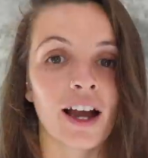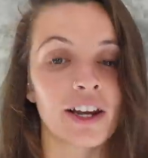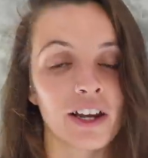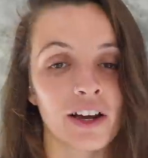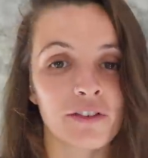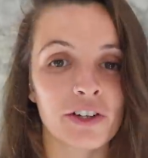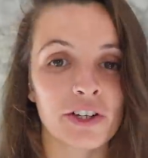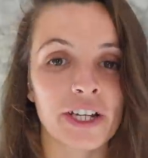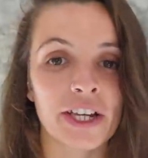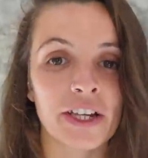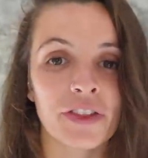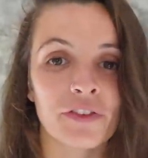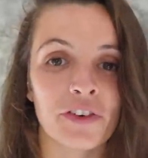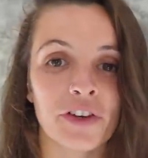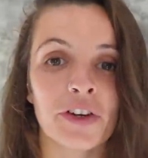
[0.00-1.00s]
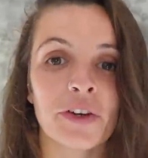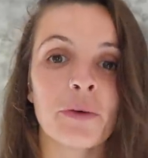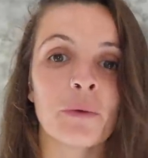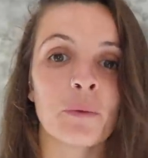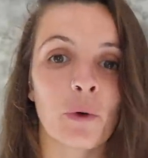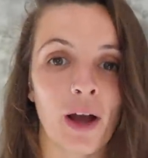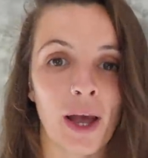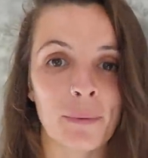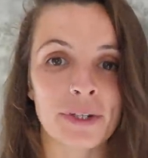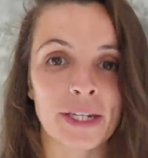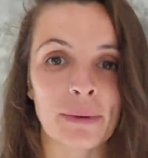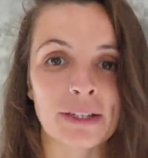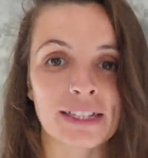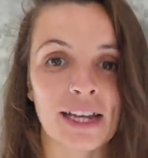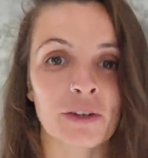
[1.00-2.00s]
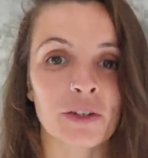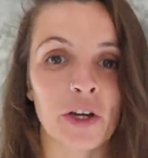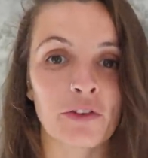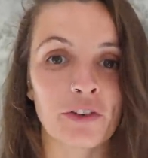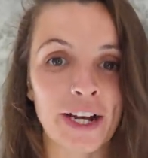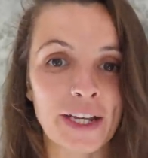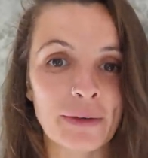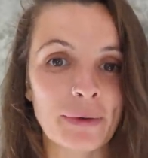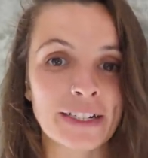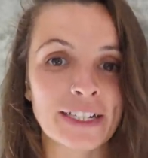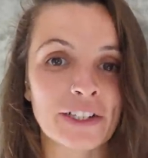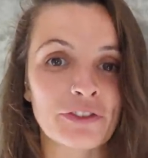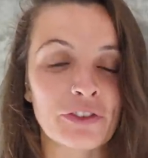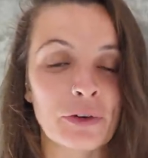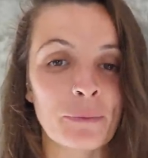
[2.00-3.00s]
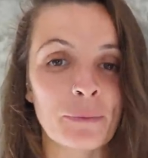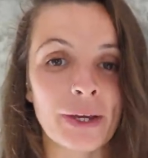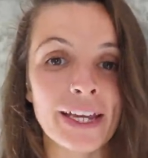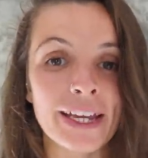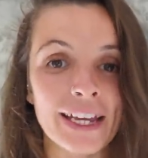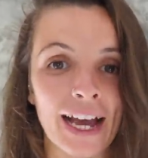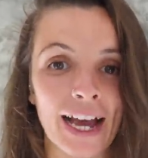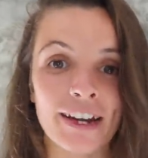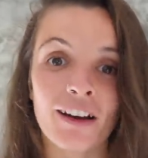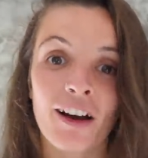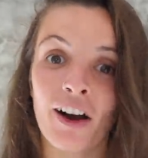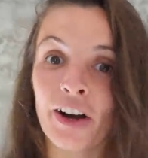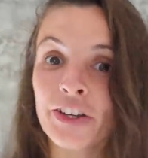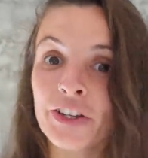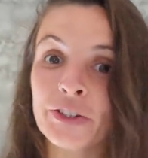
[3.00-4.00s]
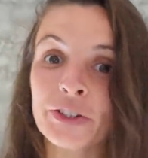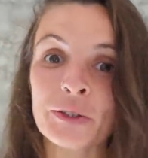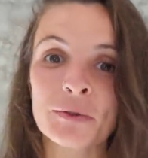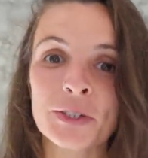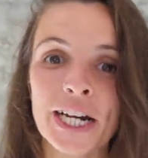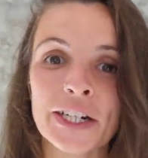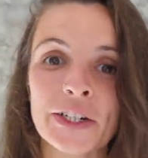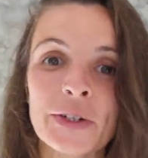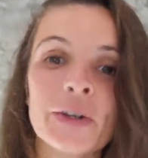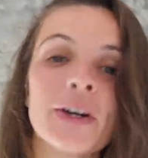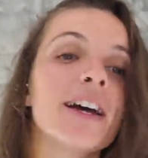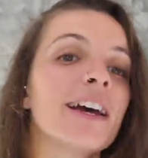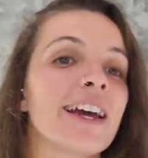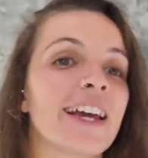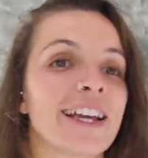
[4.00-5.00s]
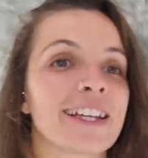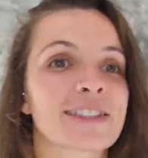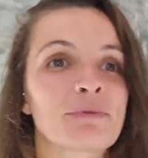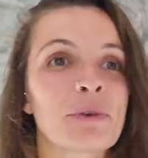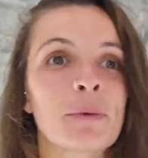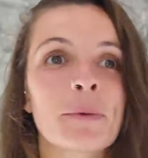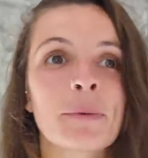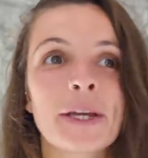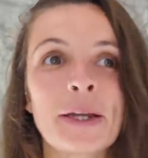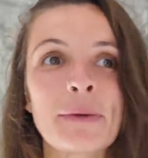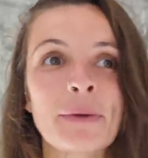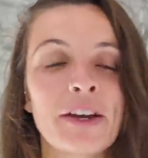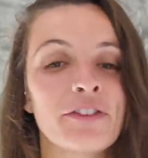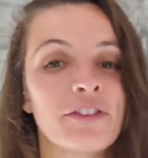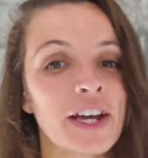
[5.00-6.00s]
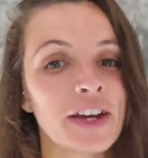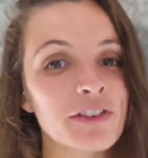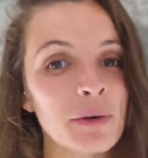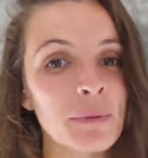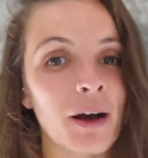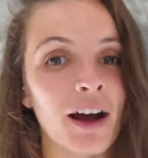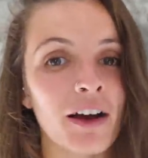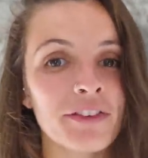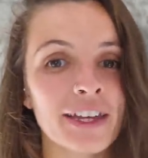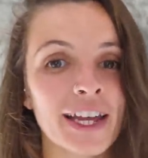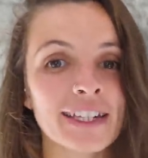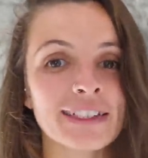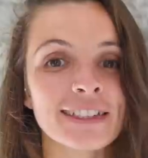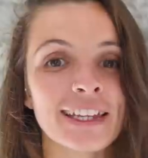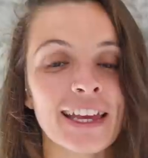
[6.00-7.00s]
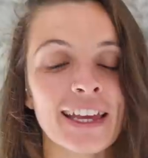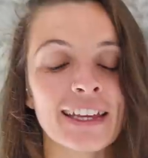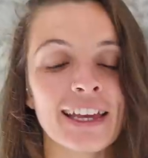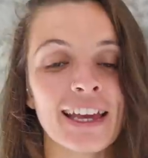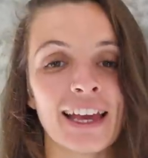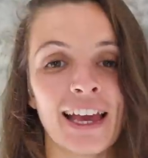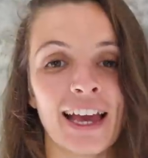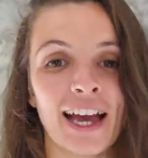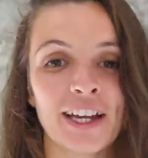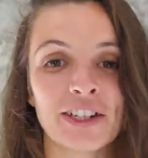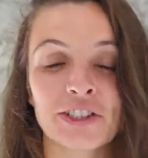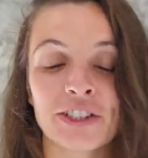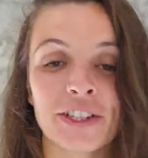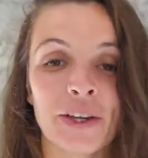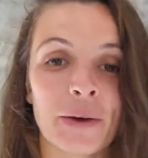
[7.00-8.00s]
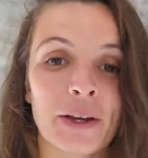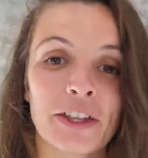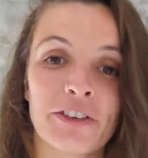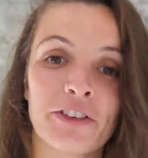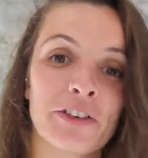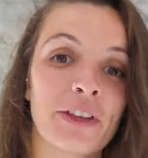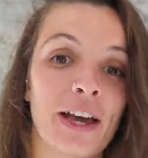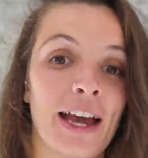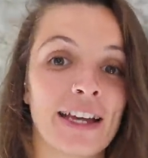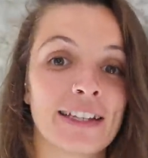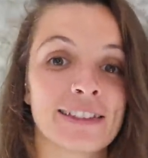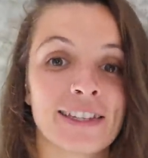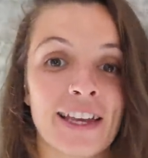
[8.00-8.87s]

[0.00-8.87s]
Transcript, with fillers: I love looking through what Epidemic Sound are recommending for me and our YouTube channel. It's probably my favorite part of the editing and just going through that and